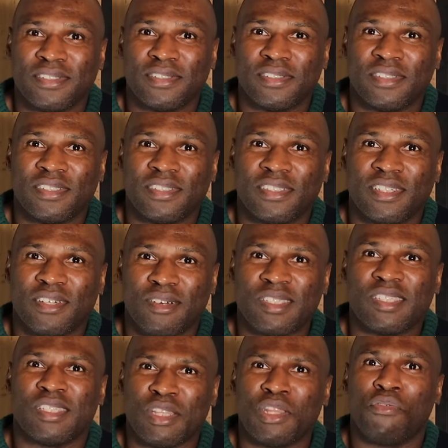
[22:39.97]

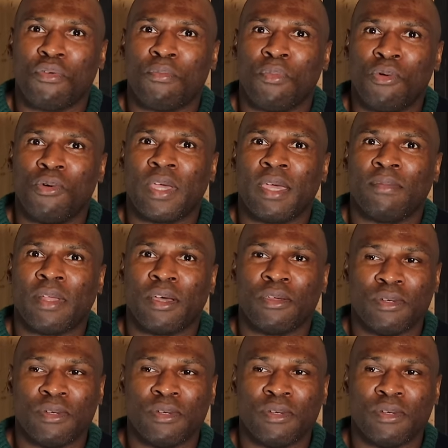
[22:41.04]
Because it's a different ball game now.